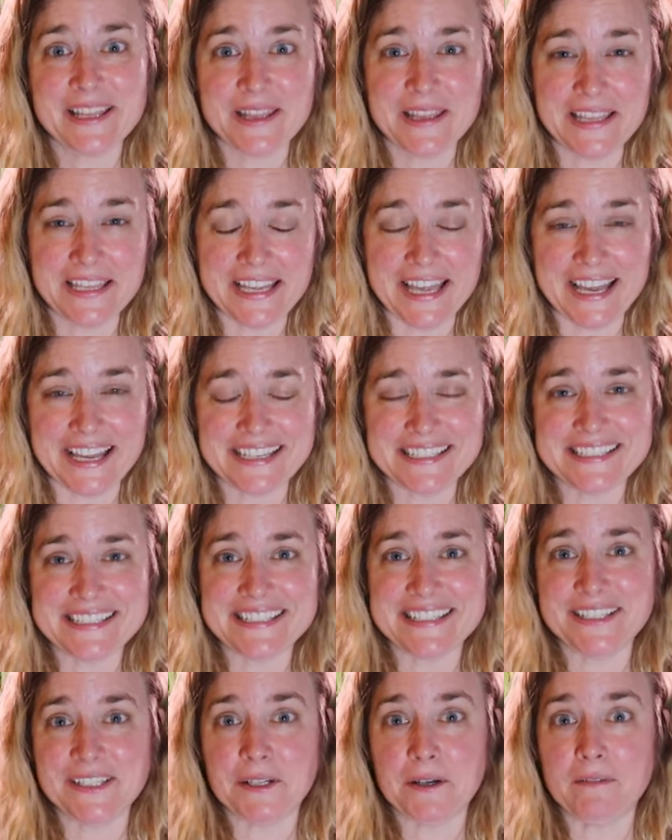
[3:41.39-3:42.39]
The
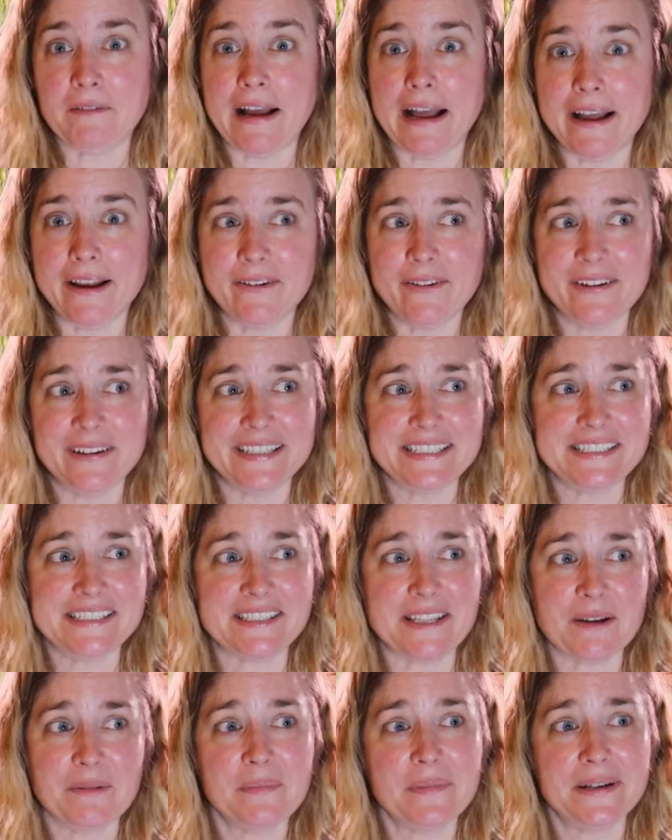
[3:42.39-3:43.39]
idea of hiring
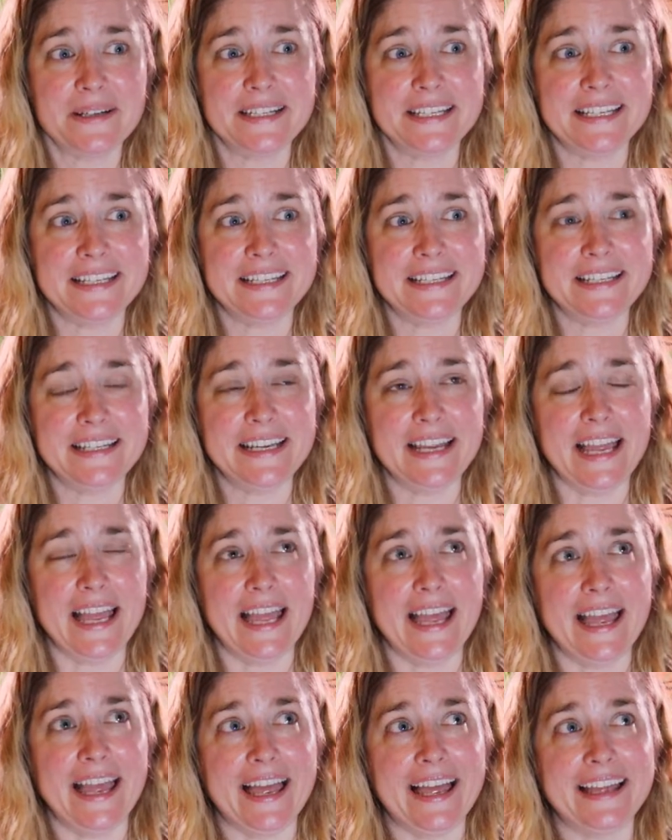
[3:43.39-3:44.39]
somebody
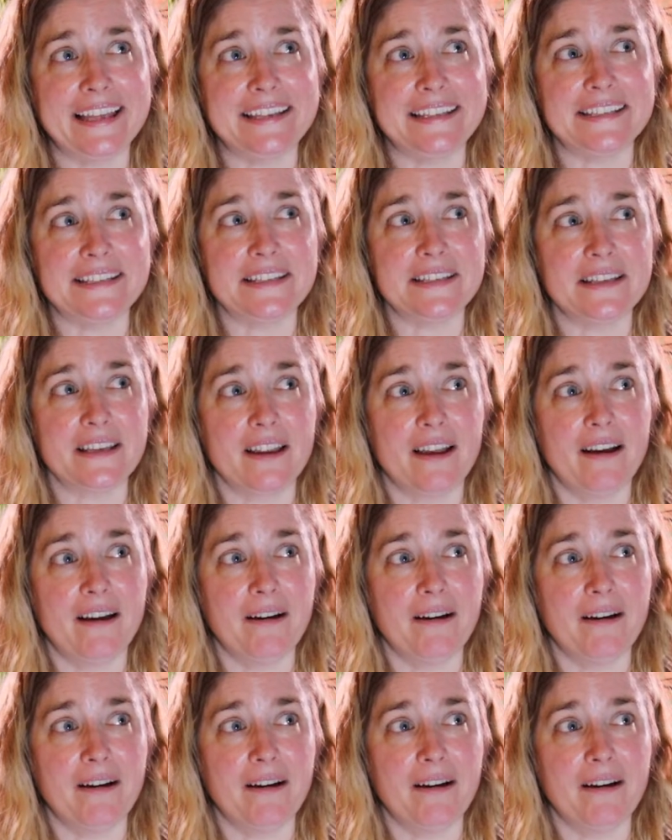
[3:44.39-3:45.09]
and